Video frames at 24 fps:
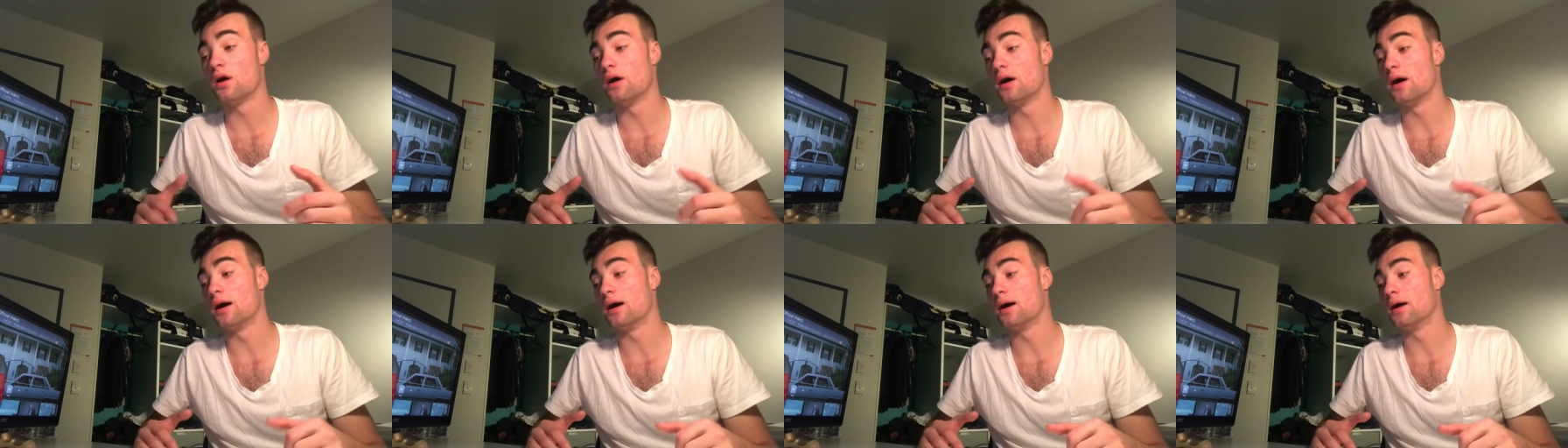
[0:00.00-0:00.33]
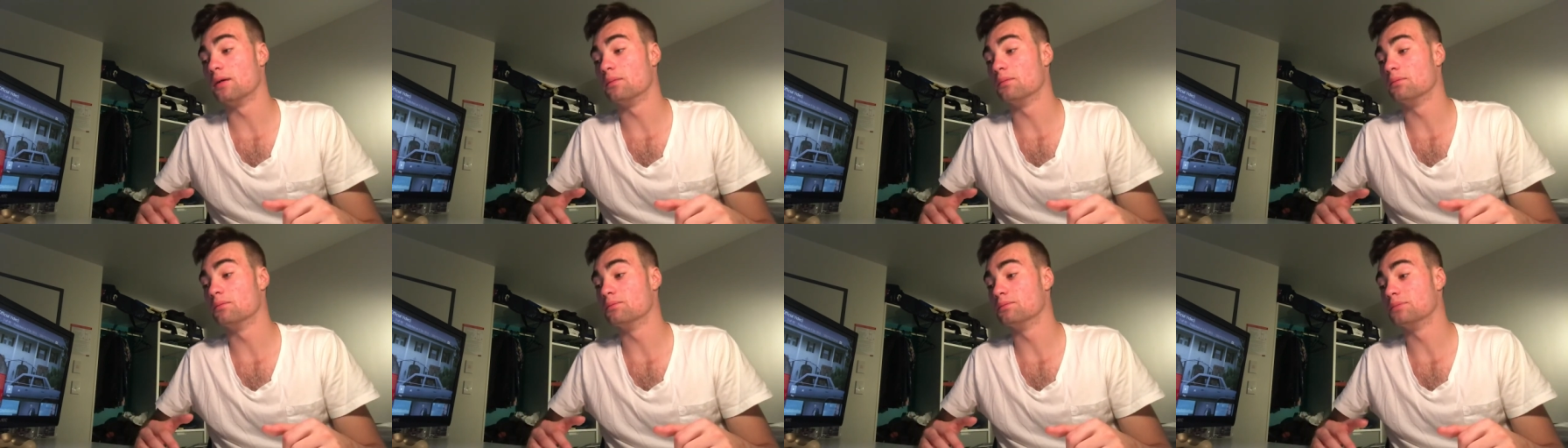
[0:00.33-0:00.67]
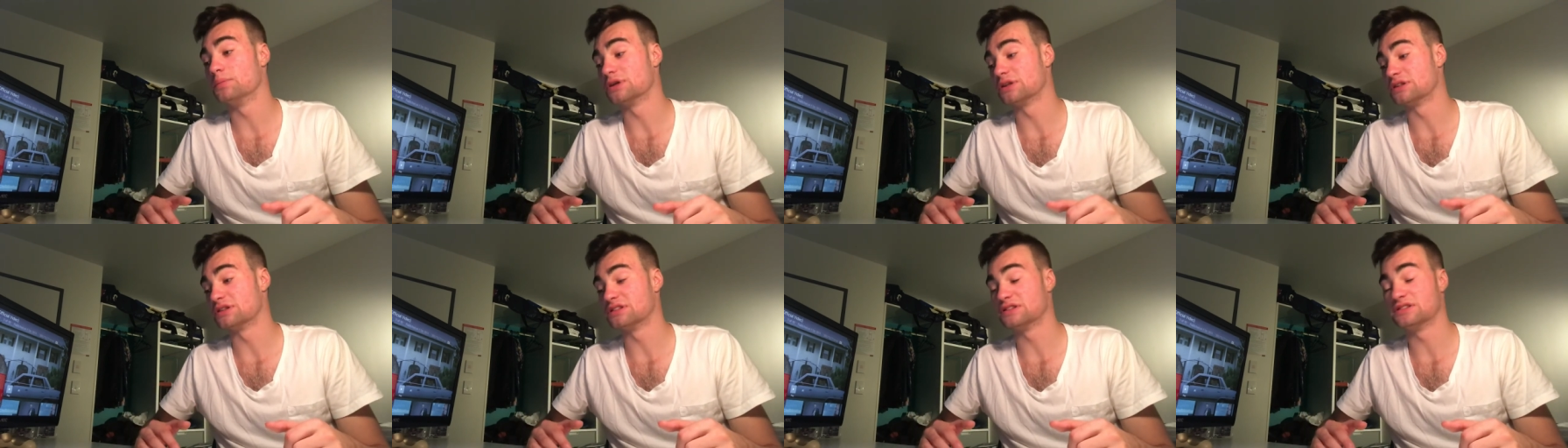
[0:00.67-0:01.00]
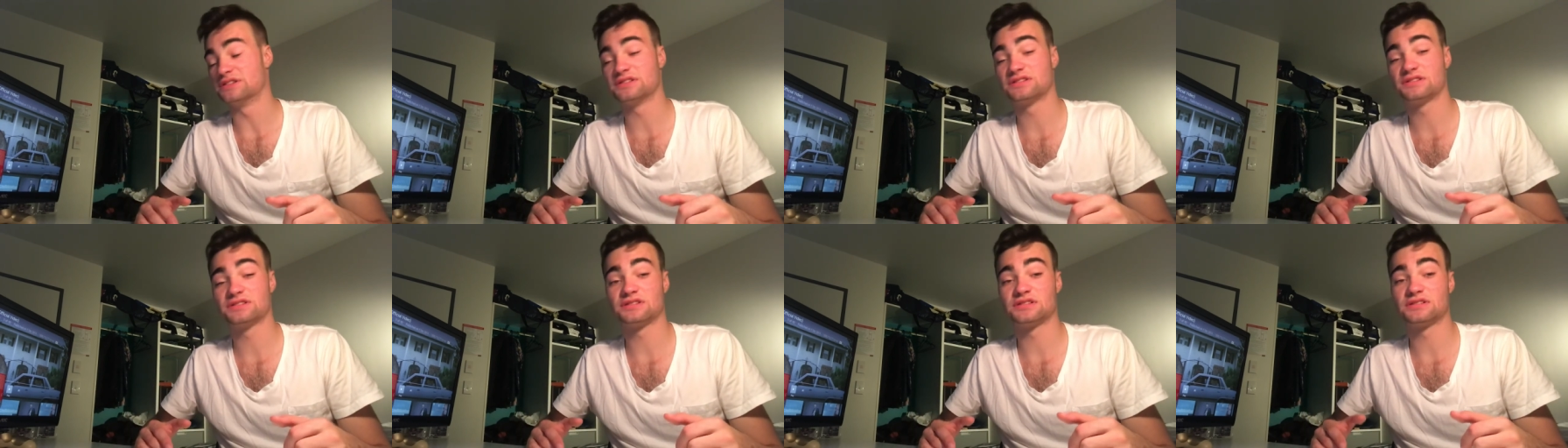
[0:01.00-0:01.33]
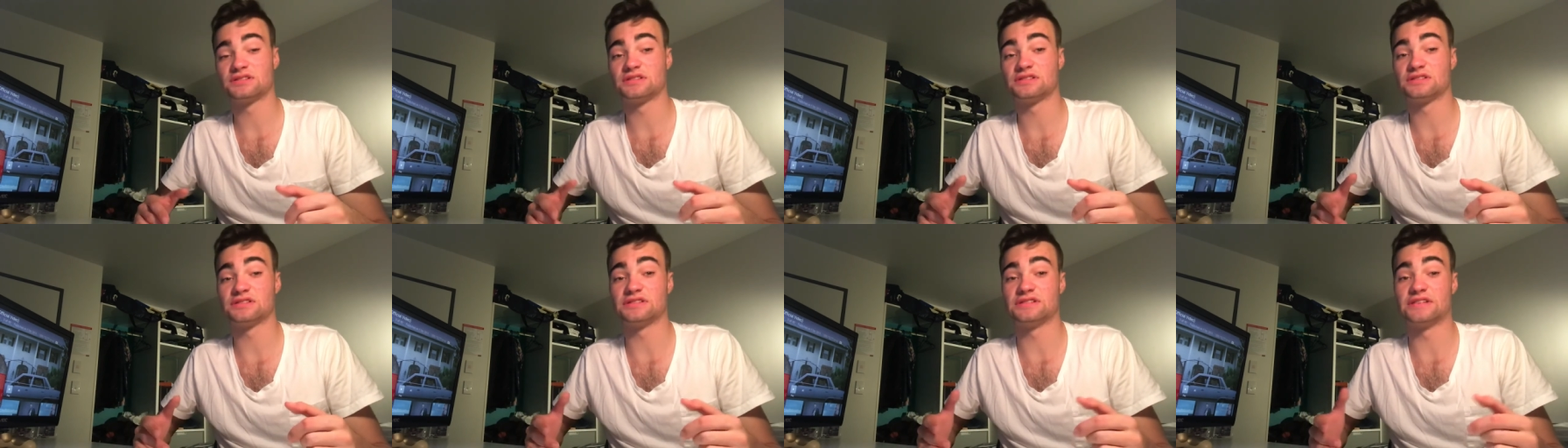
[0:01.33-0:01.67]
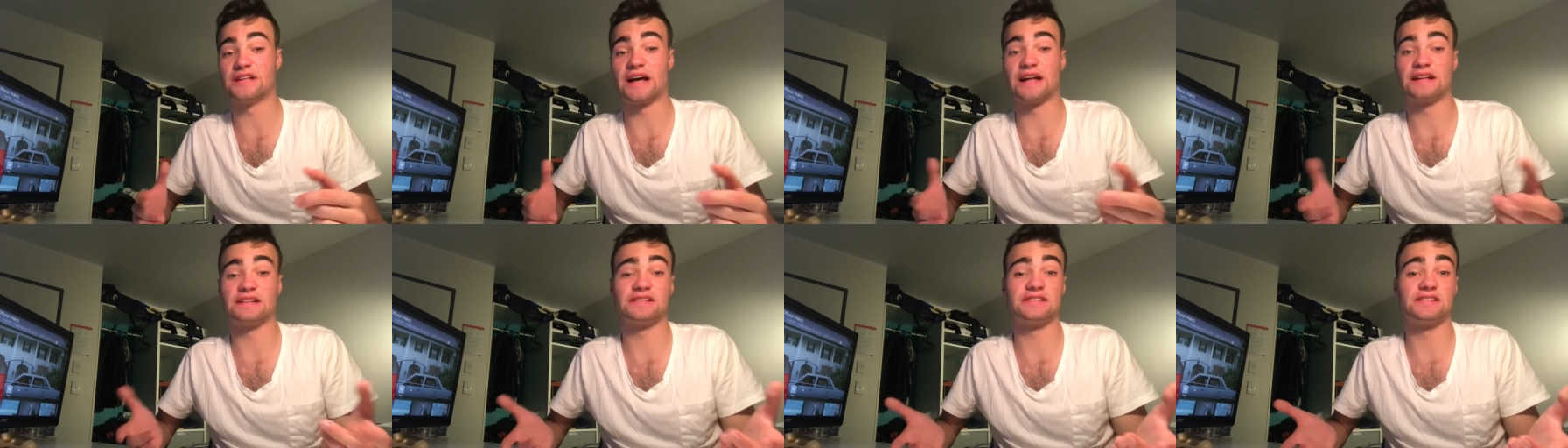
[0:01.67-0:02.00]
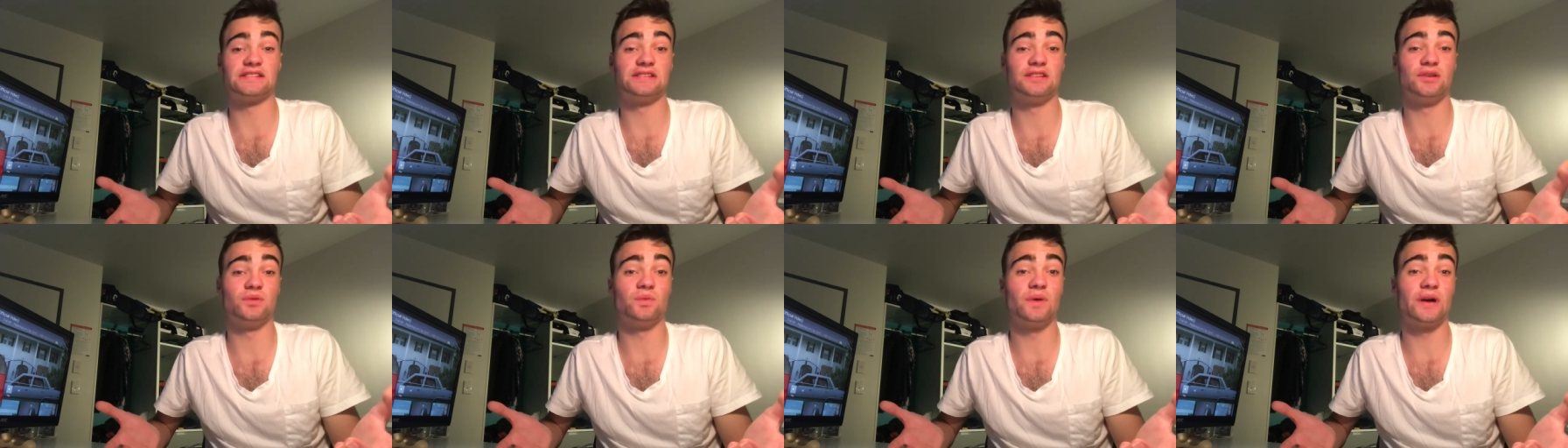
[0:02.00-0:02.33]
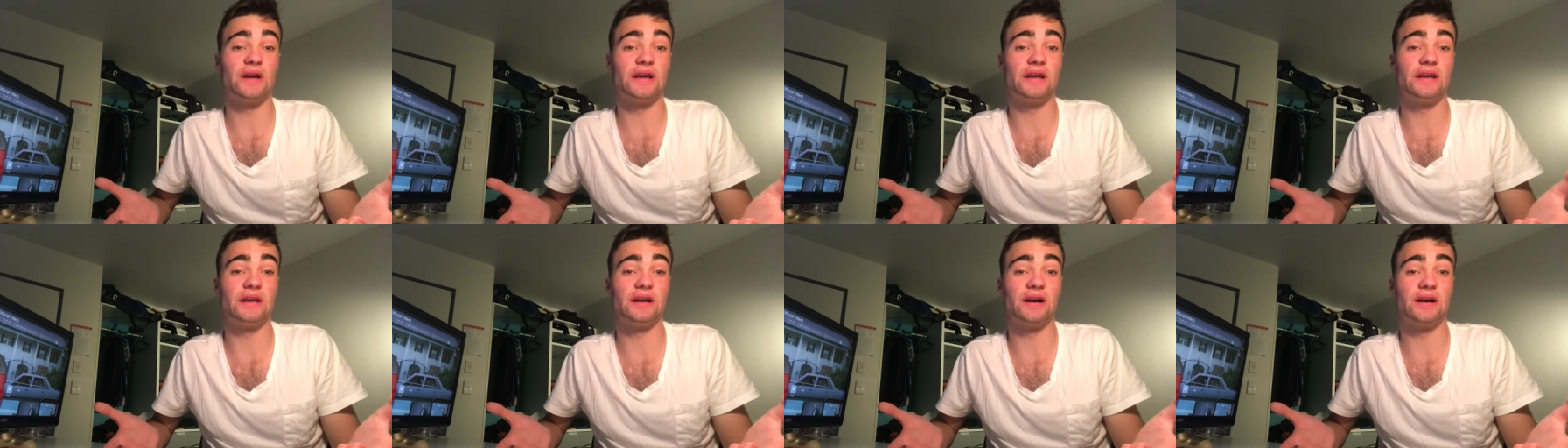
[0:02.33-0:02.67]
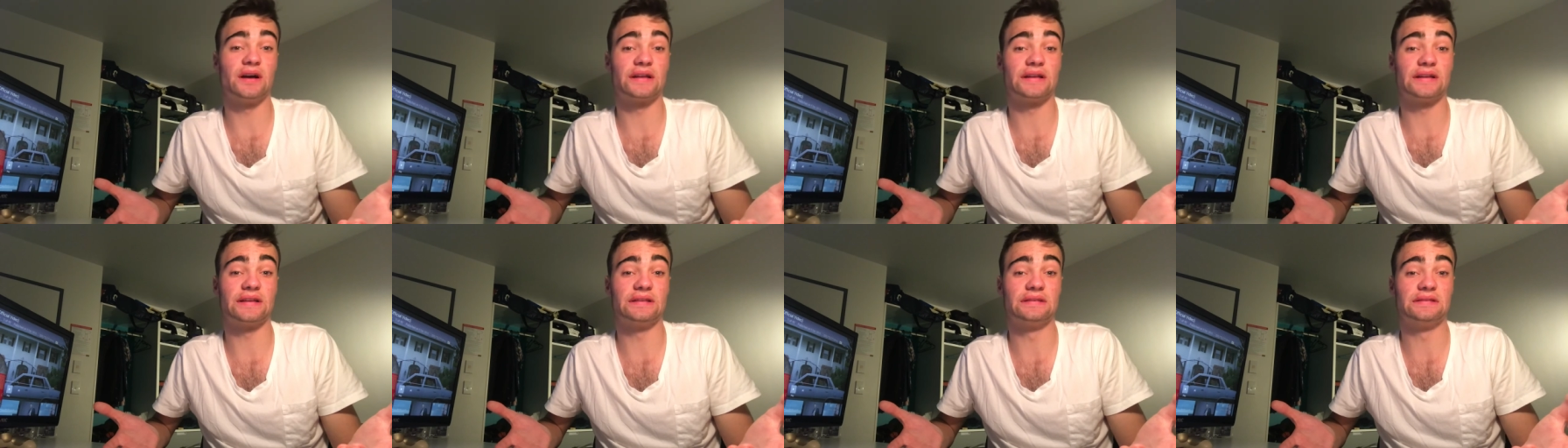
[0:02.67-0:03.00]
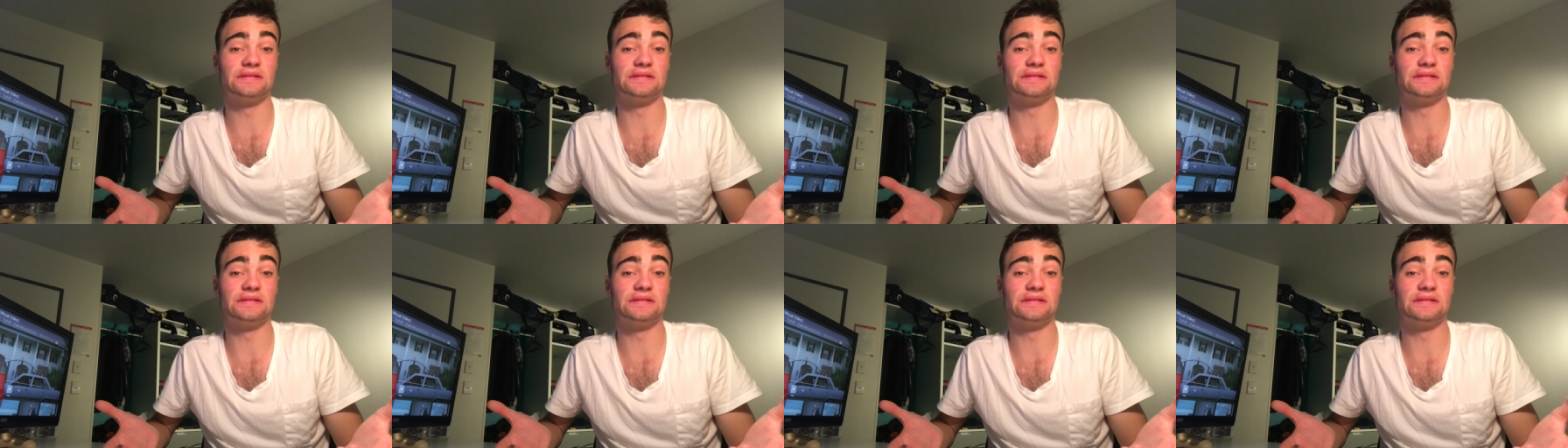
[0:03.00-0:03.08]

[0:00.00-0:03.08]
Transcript: um, because that's the way I,